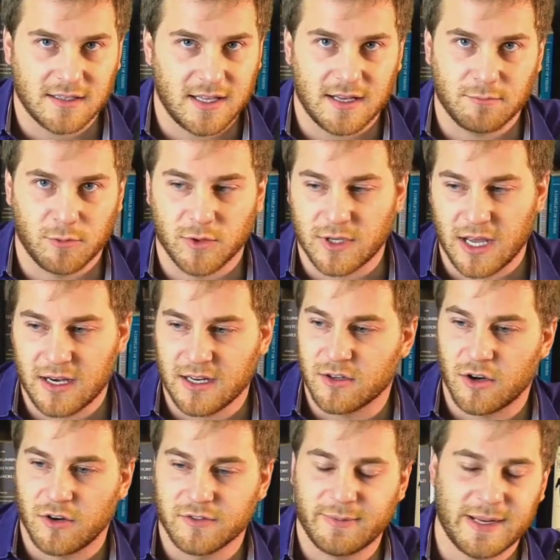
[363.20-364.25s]
that will get
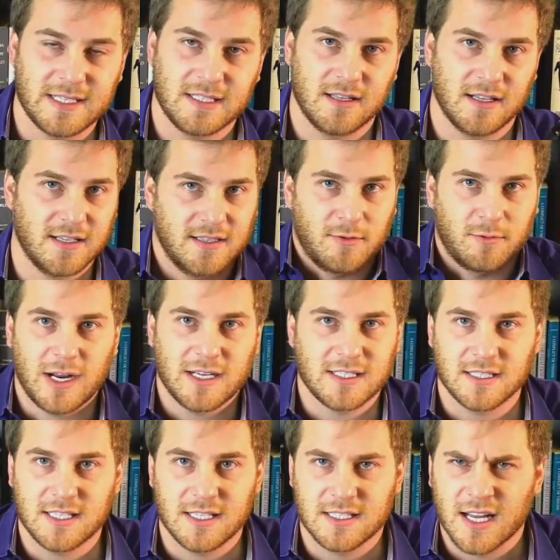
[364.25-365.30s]
engulfed by like the
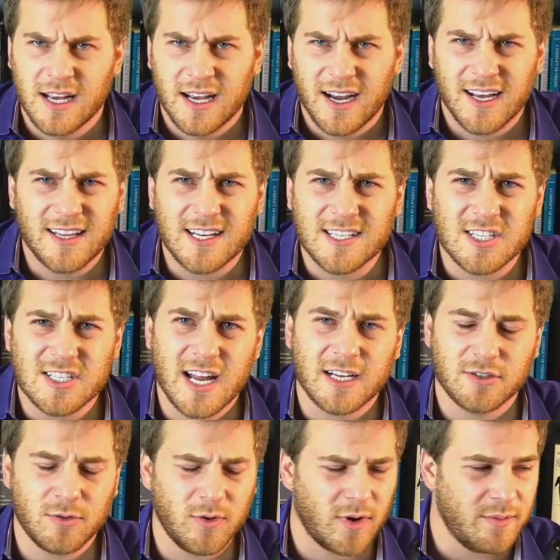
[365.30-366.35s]
rising seas. And that's just
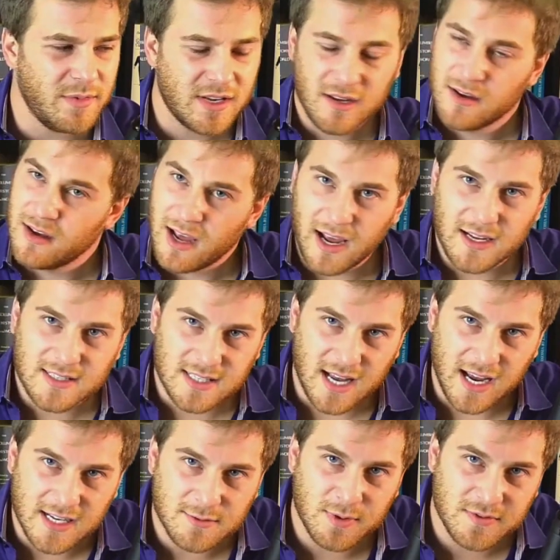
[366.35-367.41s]
not true. I mean, as
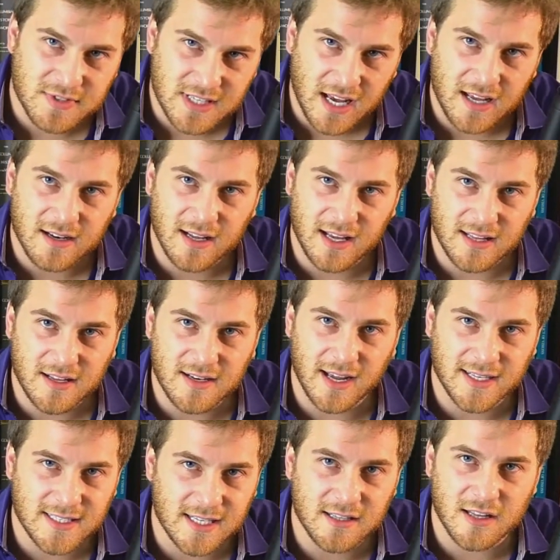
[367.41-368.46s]
as we've said, in the
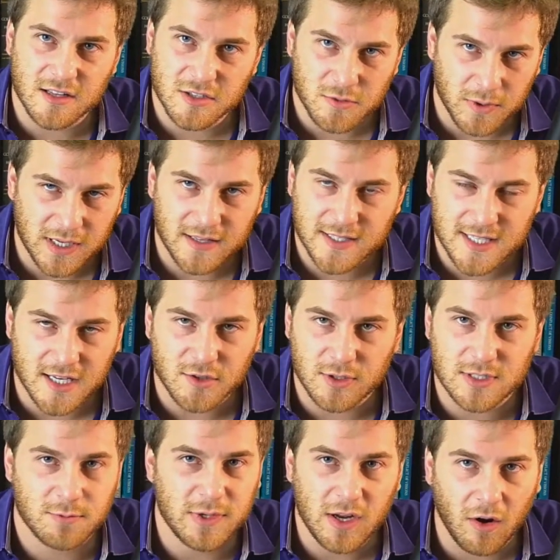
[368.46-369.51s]
nineteenth and the twentieth
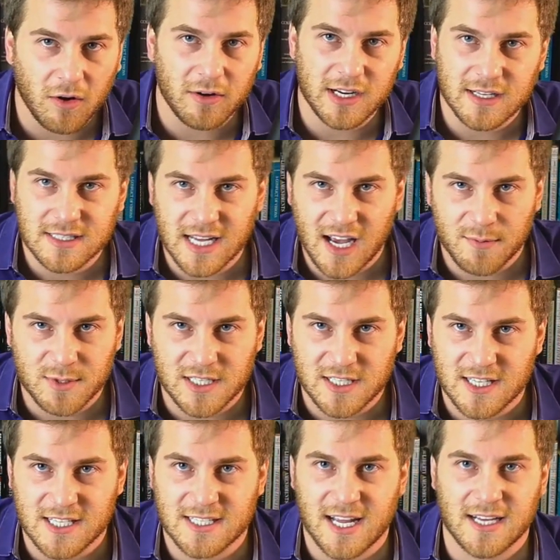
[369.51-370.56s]
centuries, we already adapted
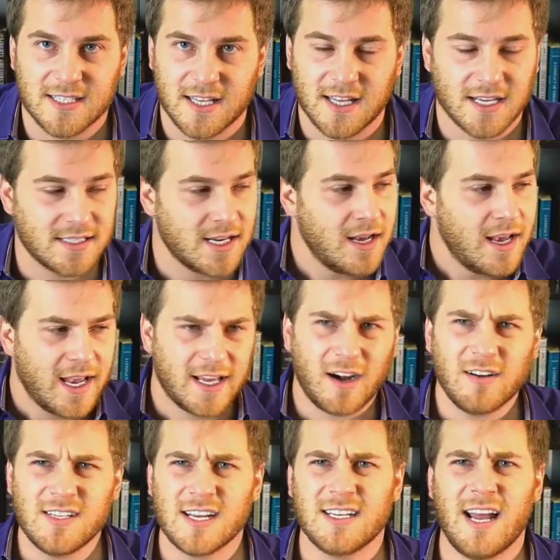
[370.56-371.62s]
to these kinds of things. And
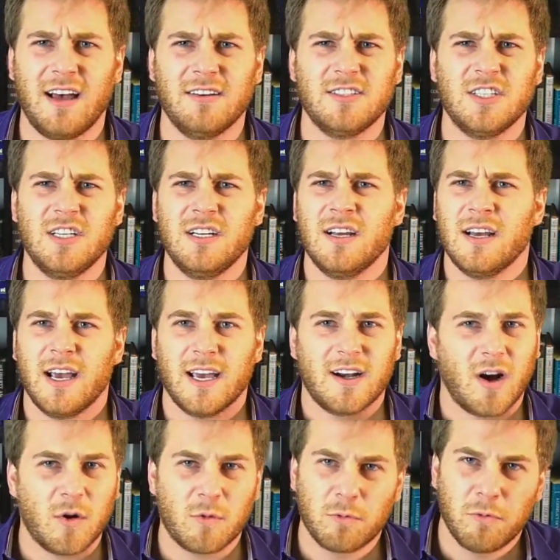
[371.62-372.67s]
our technology
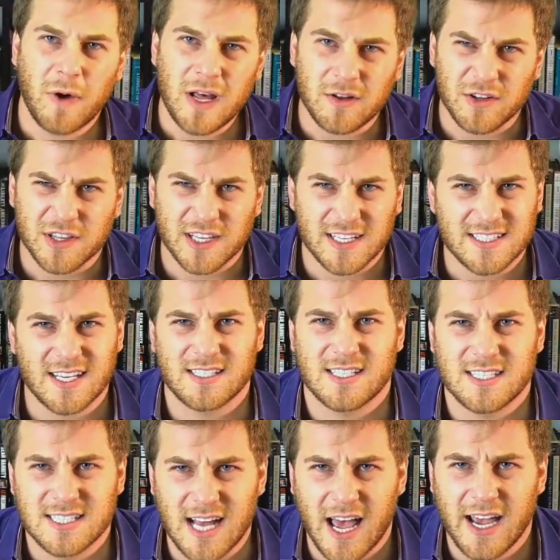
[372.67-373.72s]
and our wealth as a
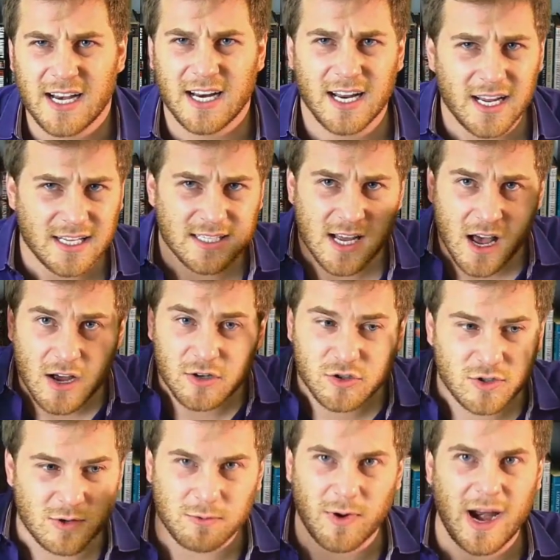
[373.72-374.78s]
society is
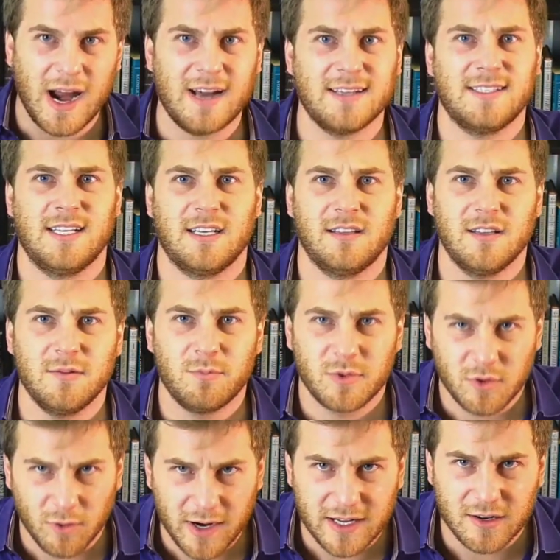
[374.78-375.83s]
drastically
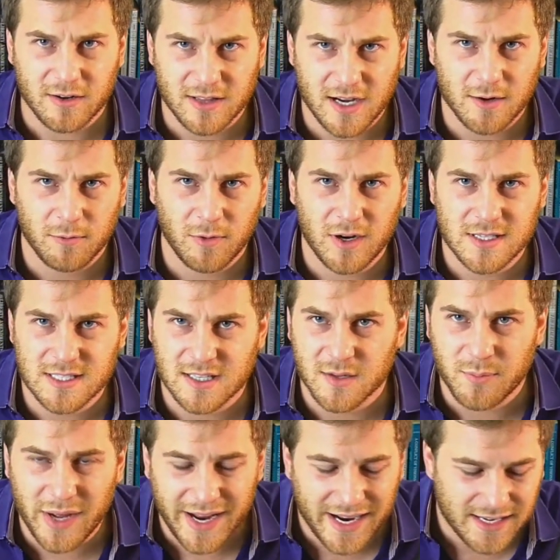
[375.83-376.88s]
greater than it was in
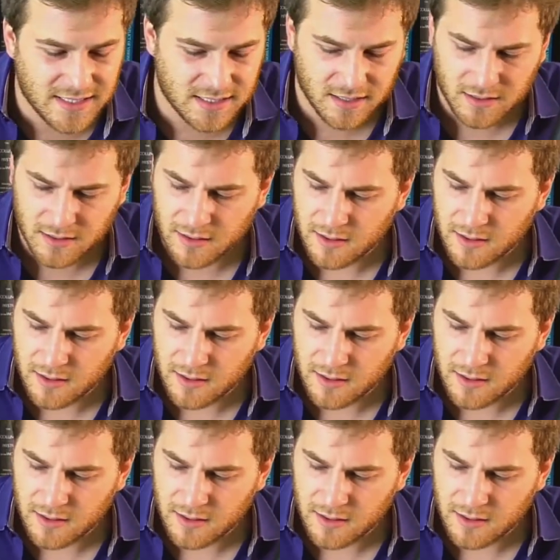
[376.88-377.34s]
the past.